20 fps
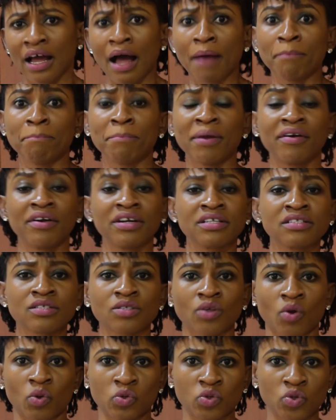And
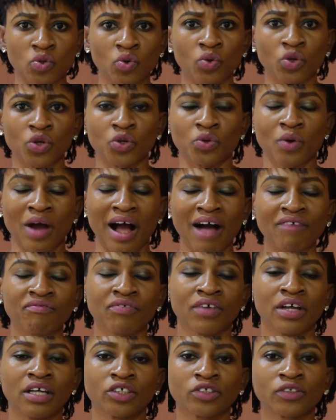parents also
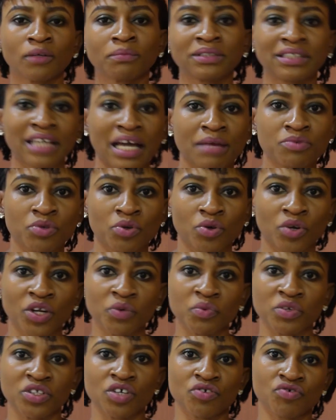have some time to
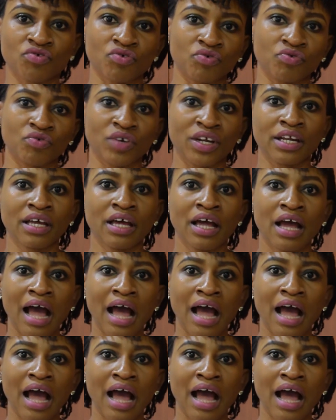connect with their children,